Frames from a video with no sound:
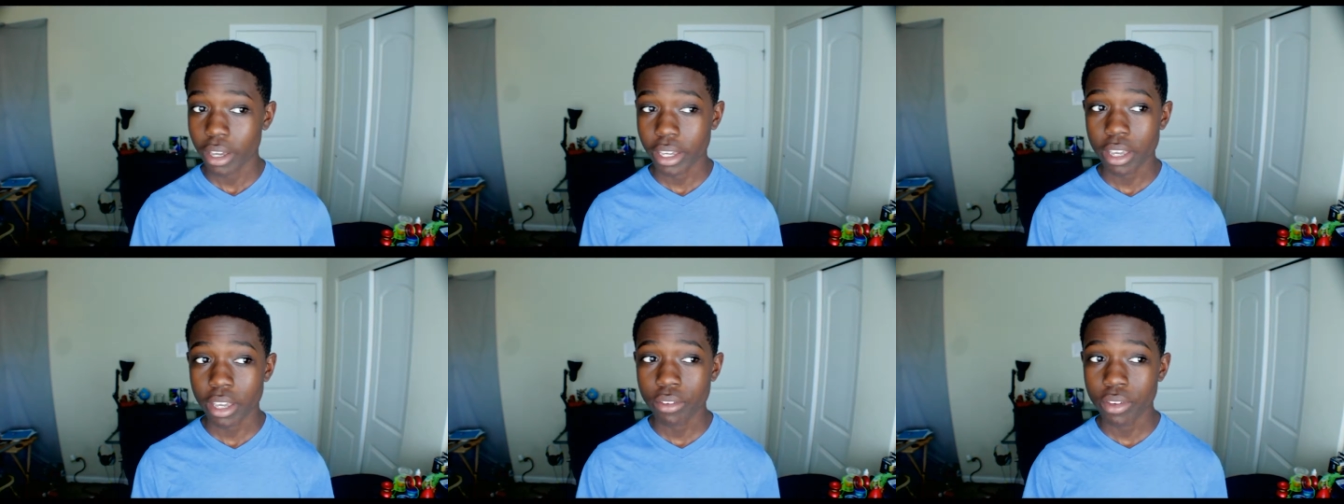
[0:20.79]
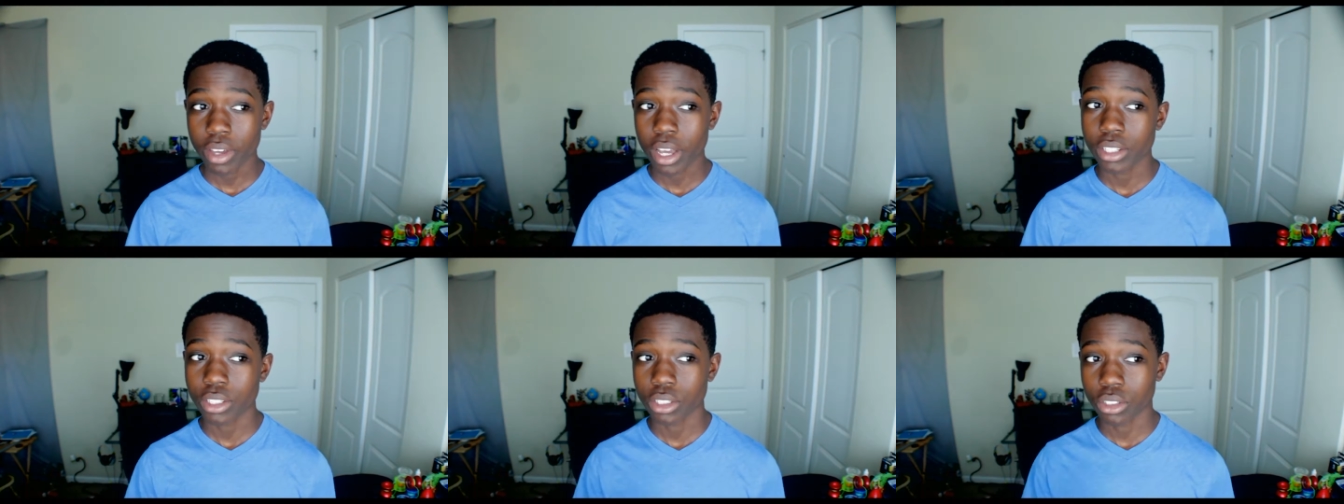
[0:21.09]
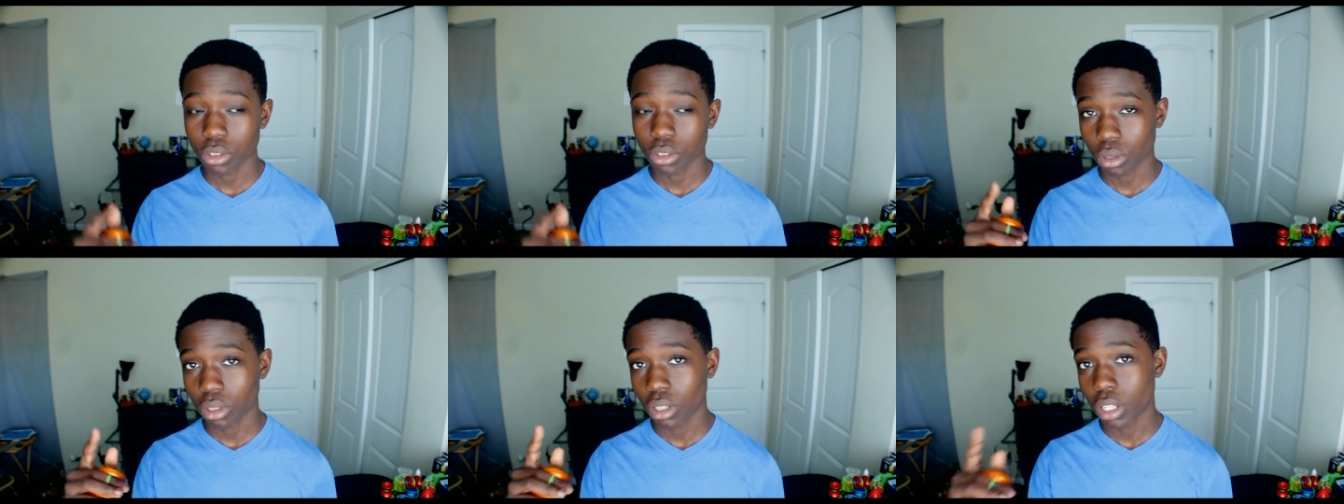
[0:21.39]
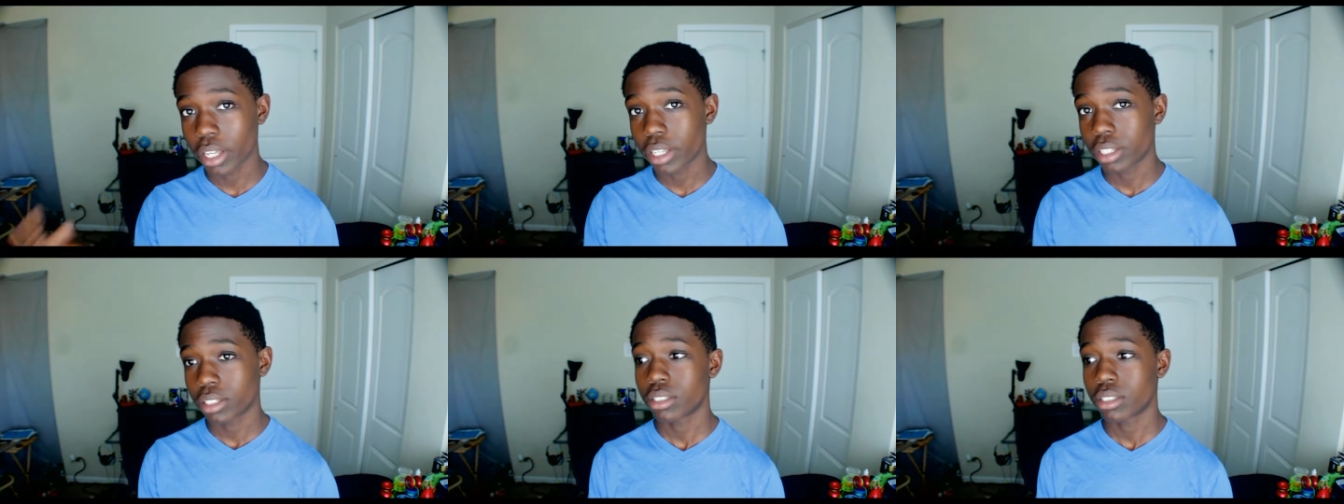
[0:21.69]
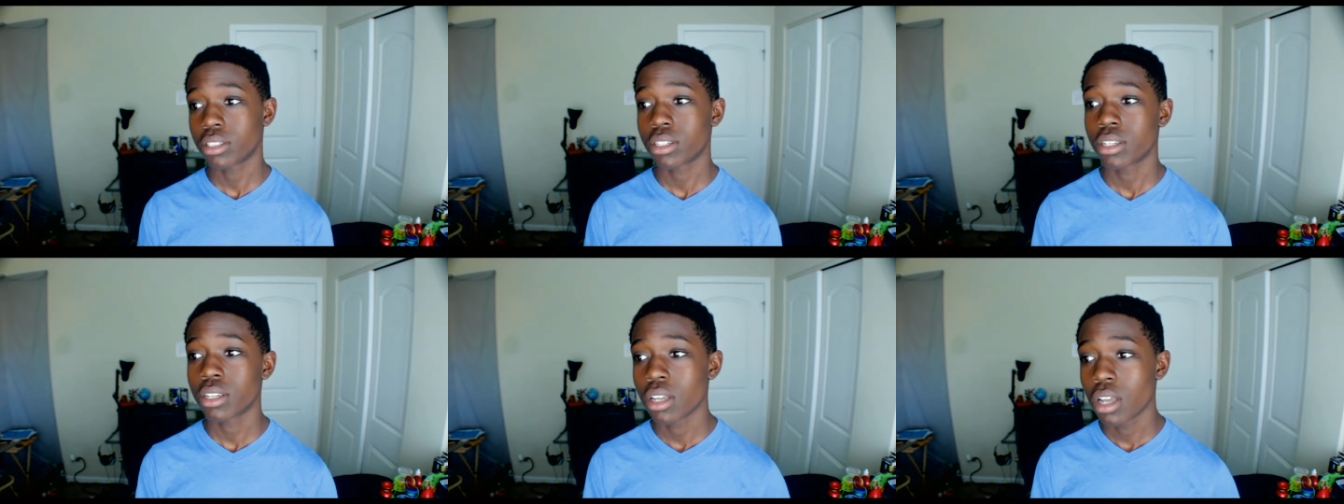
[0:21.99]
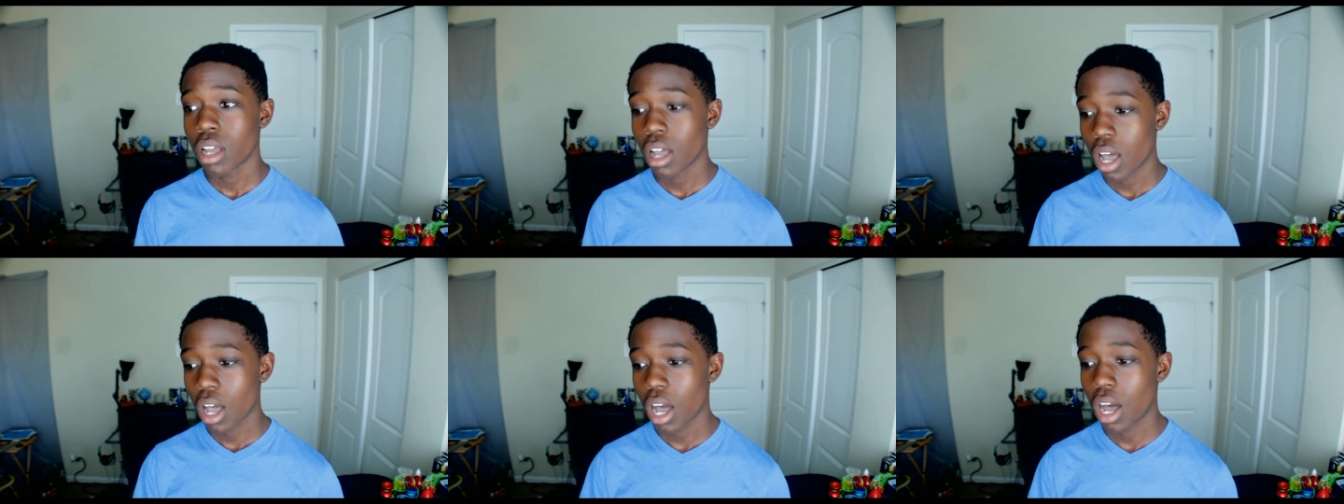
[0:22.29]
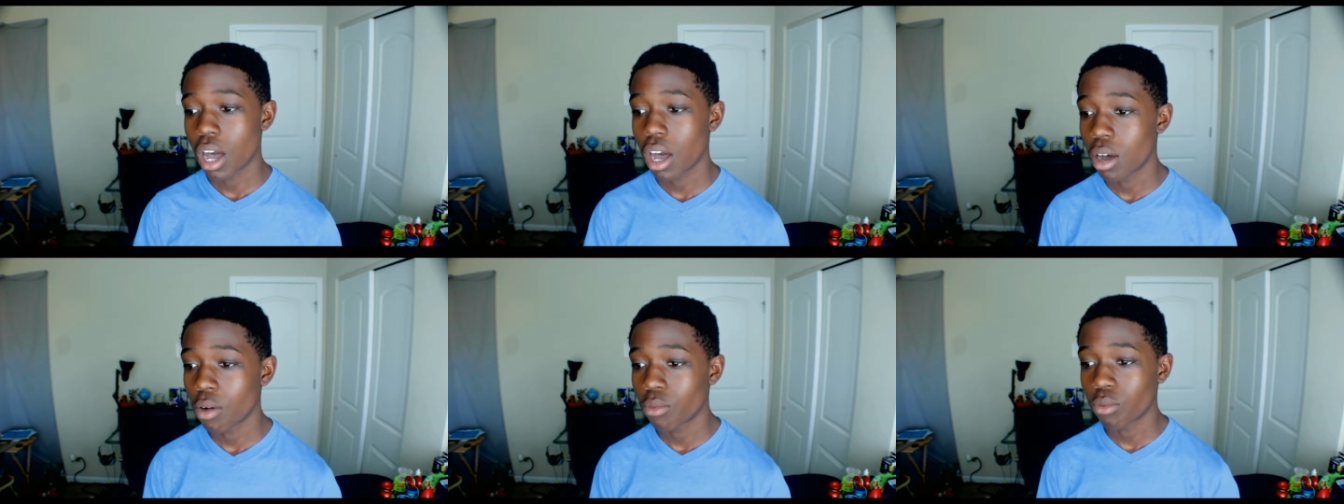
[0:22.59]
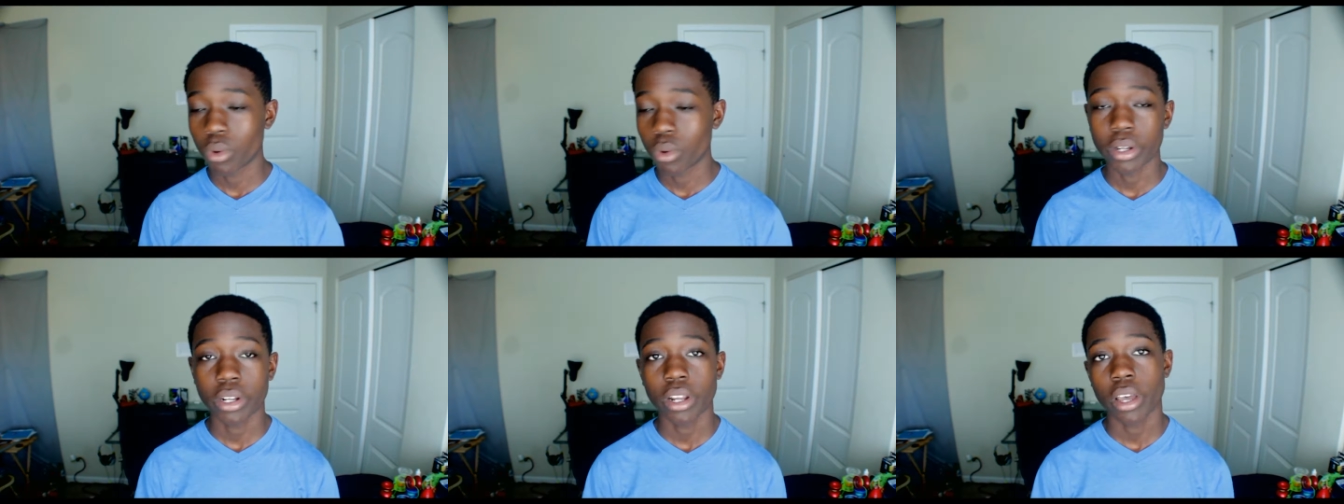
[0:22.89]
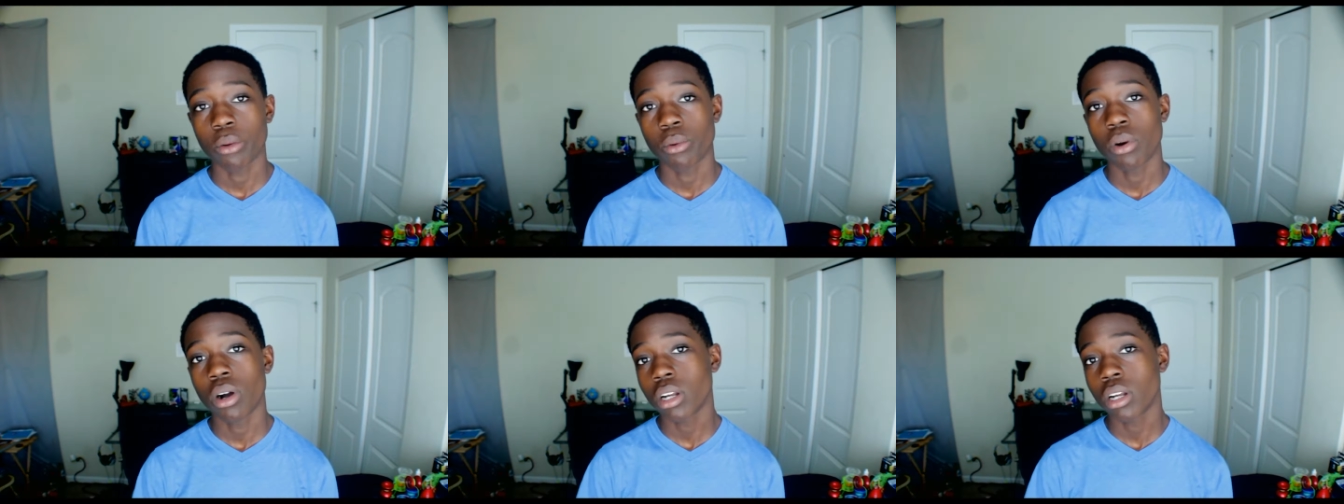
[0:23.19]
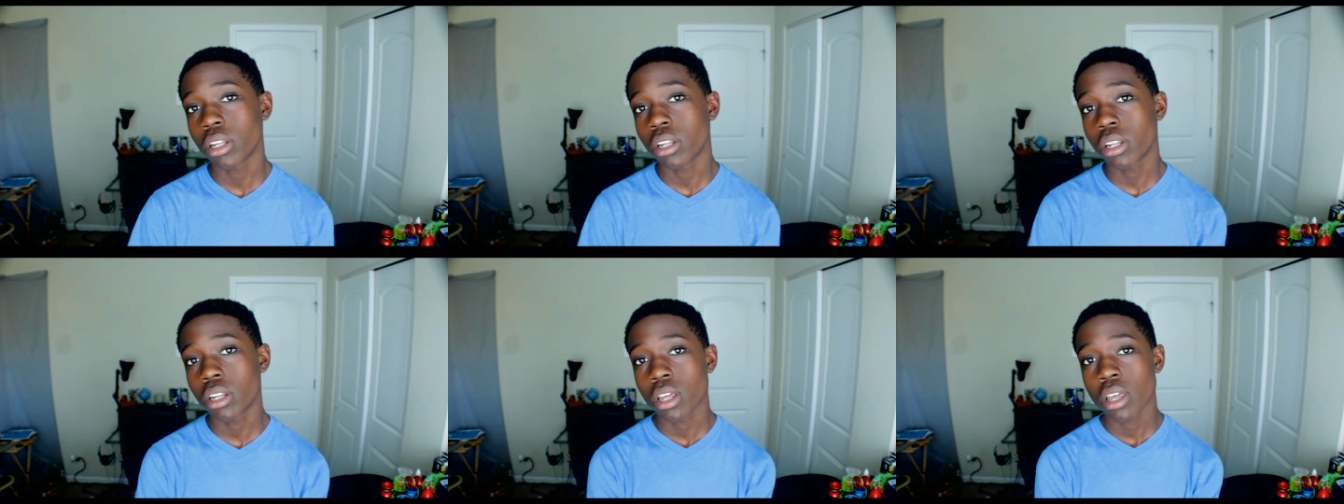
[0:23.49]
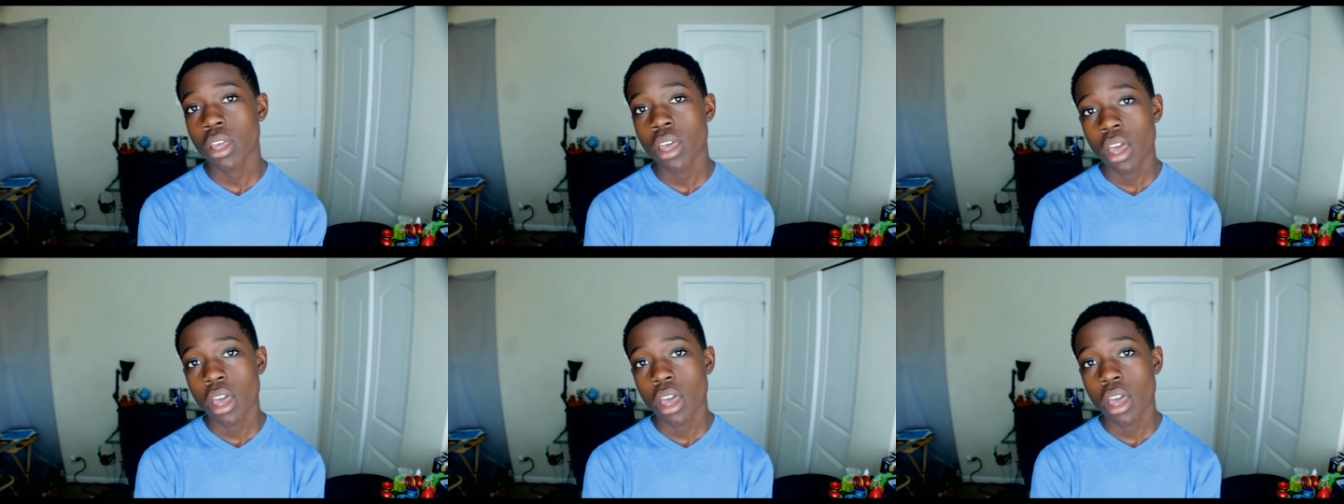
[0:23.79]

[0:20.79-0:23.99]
gave you guys a little list of what I wanted.